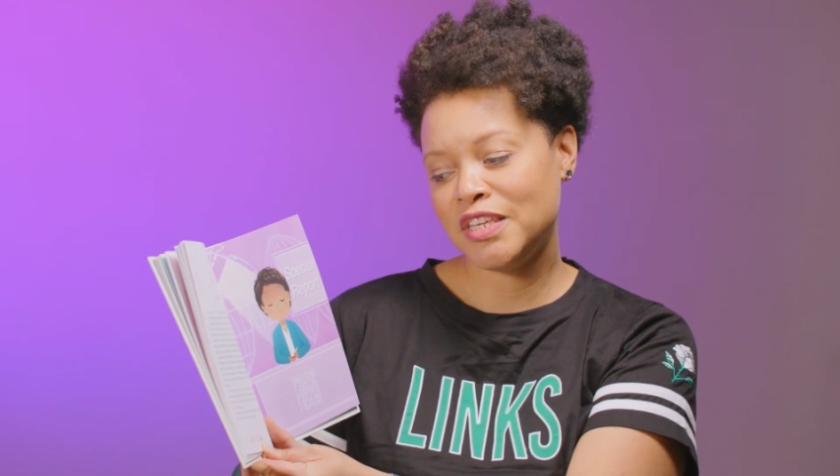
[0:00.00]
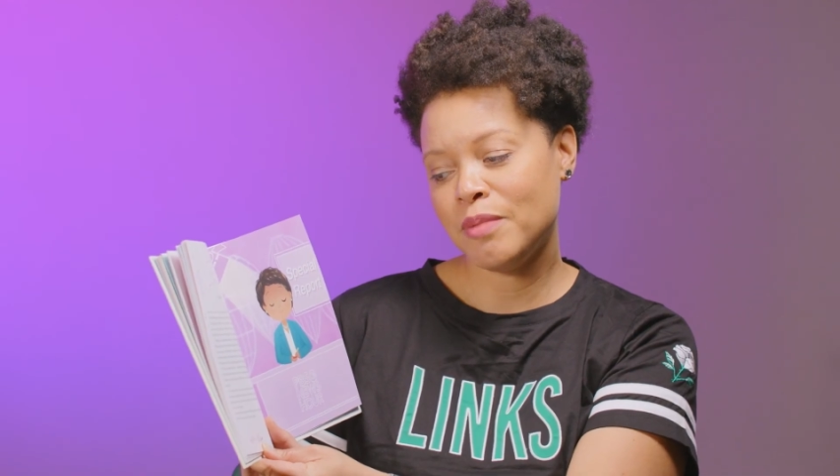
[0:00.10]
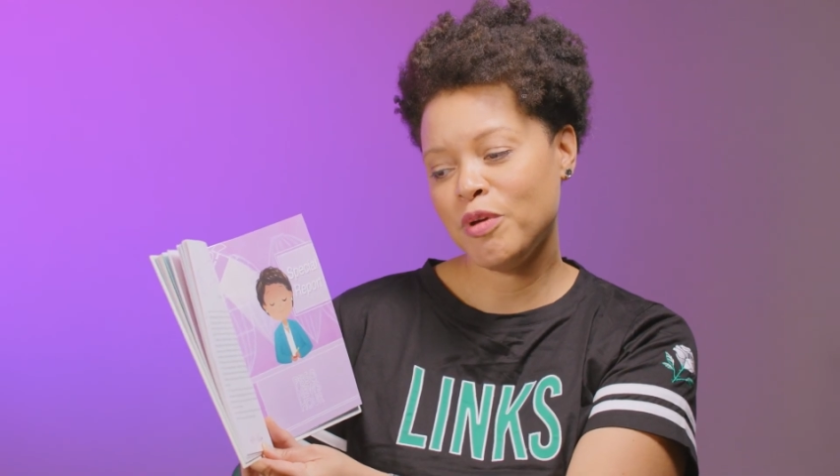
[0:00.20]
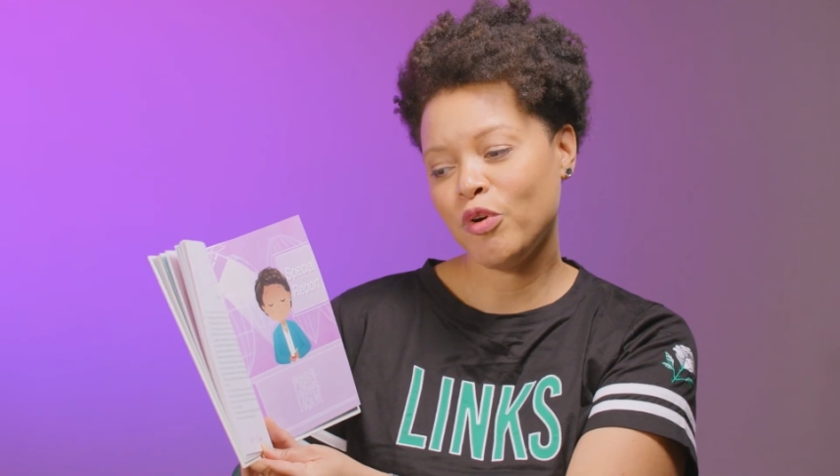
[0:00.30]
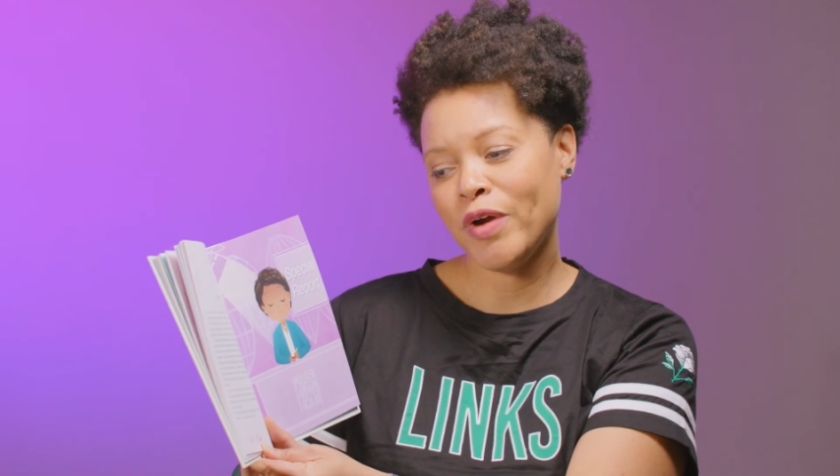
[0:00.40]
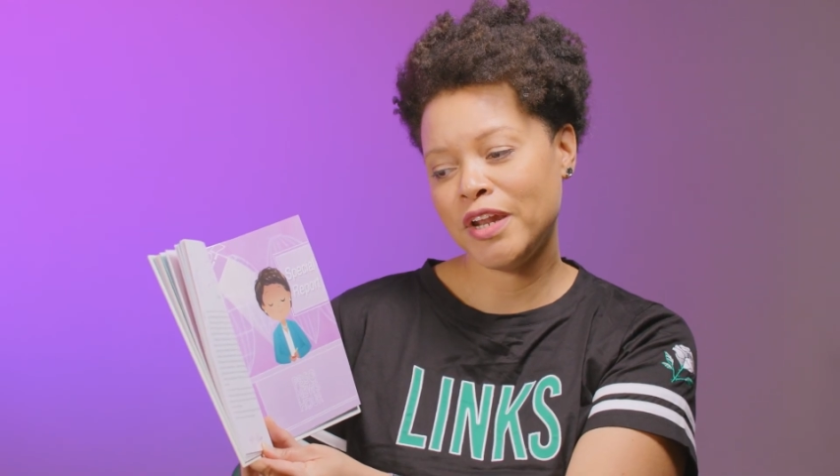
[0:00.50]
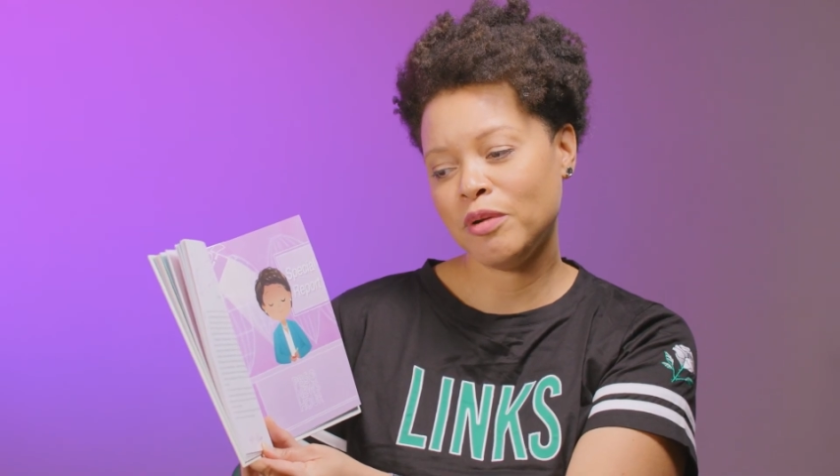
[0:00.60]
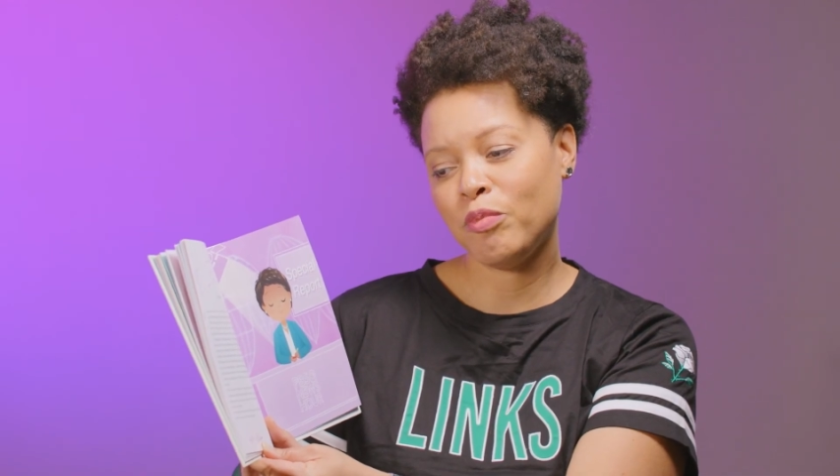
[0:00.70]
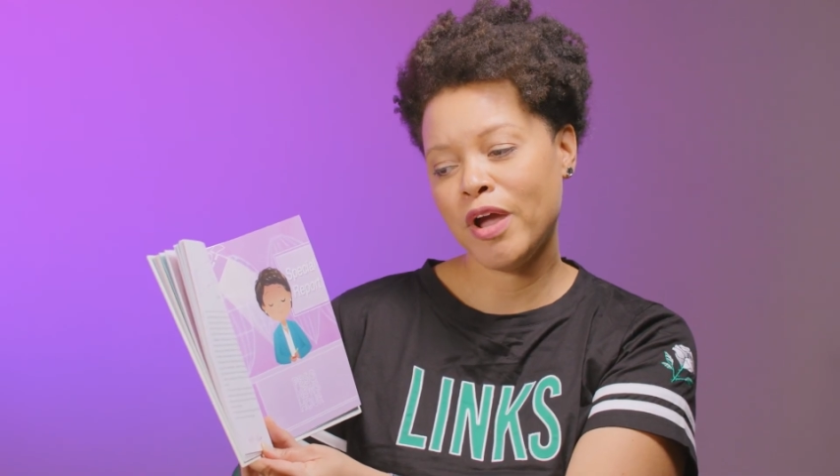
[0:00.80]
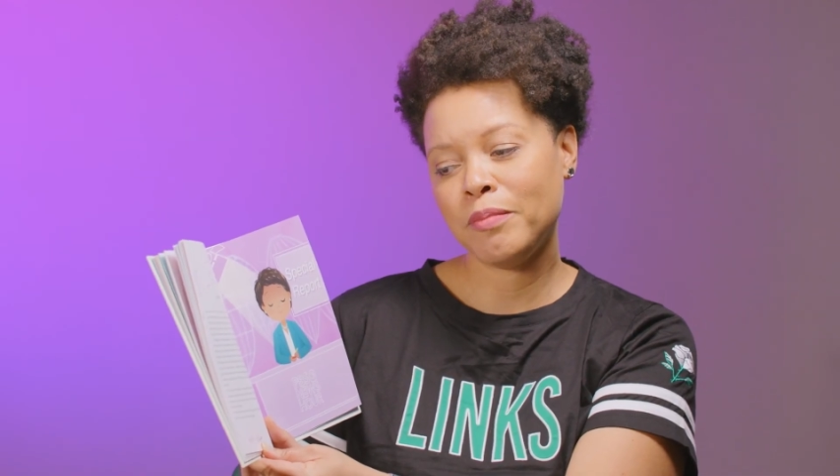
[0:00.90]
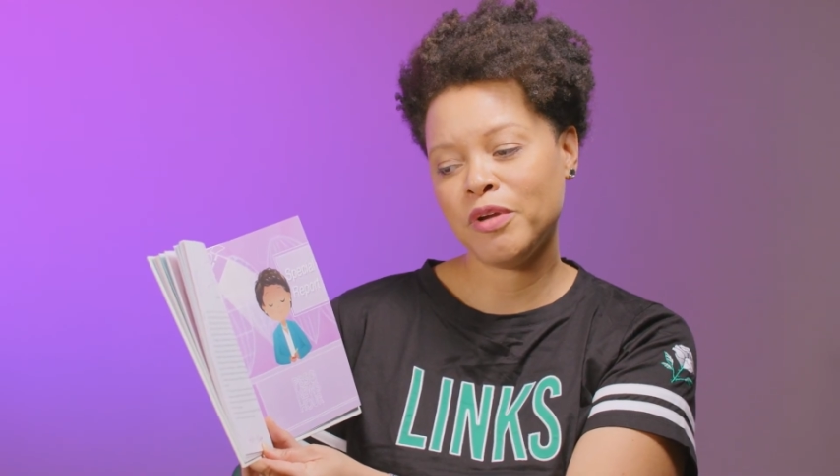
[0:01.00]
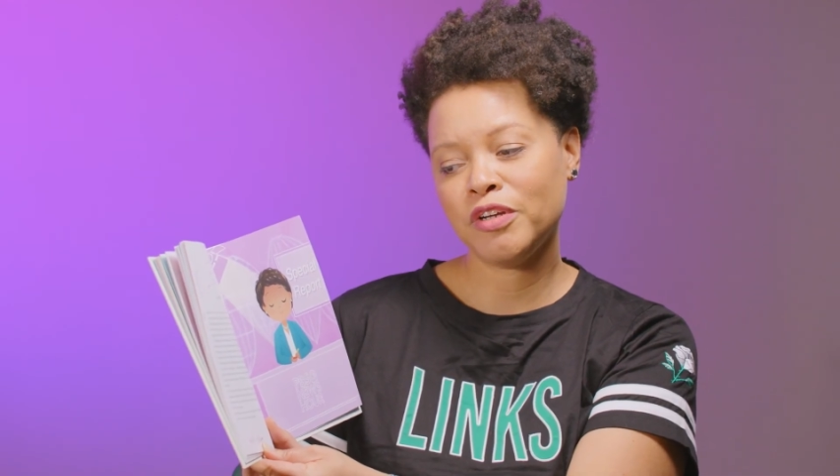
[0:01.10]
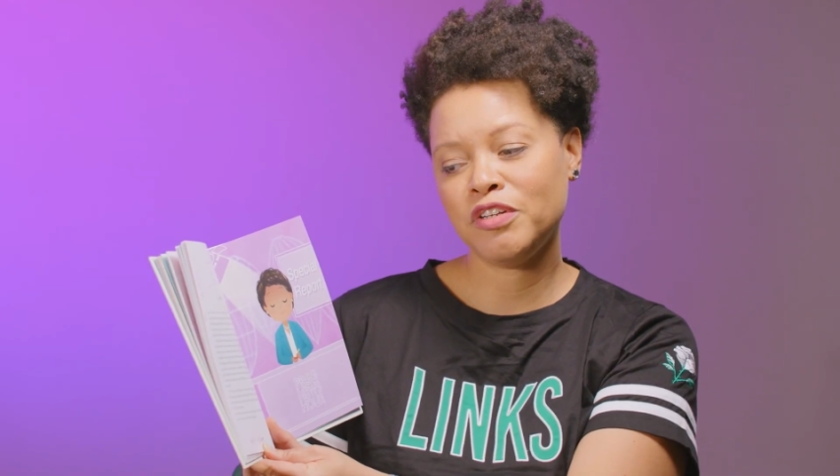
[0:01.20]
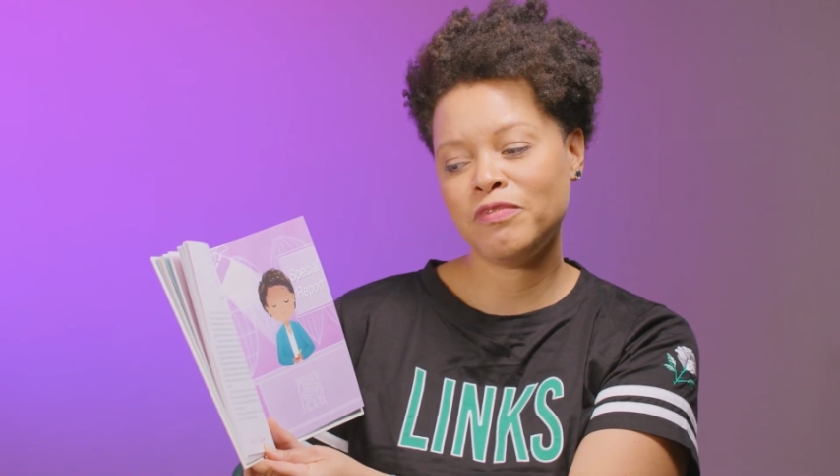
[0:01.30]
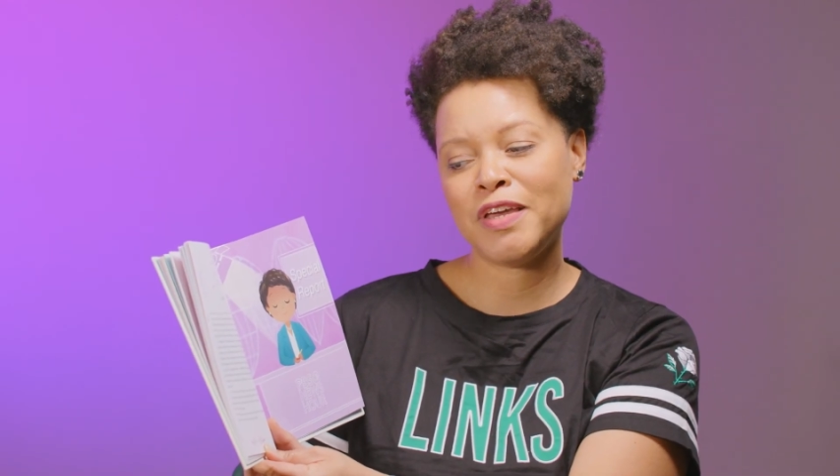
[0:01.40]
Democratic
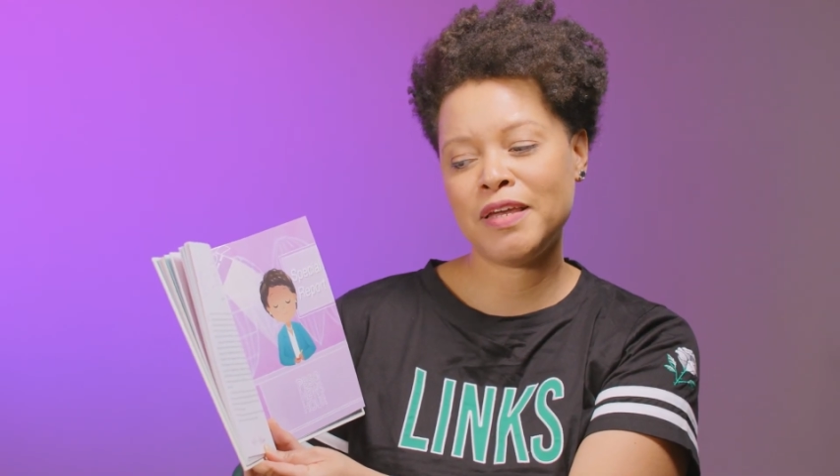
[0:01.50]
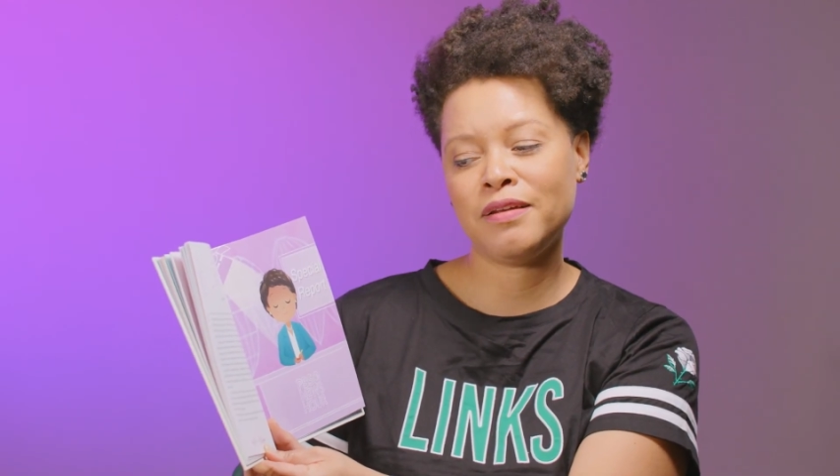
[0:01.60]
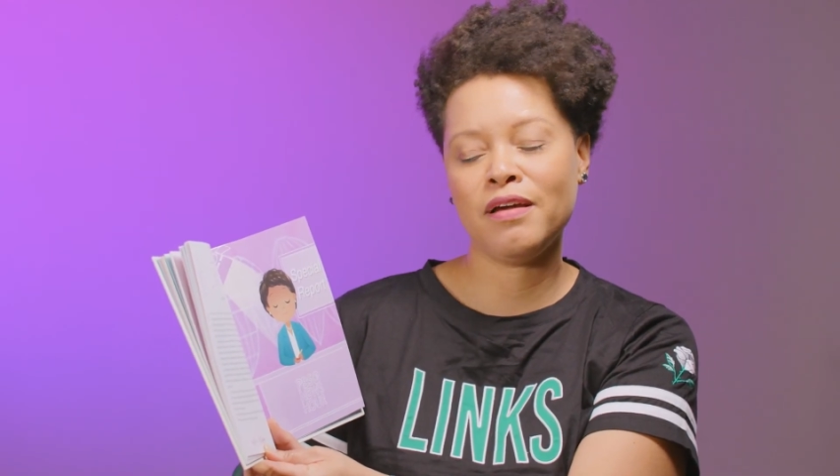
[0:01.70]
primary debate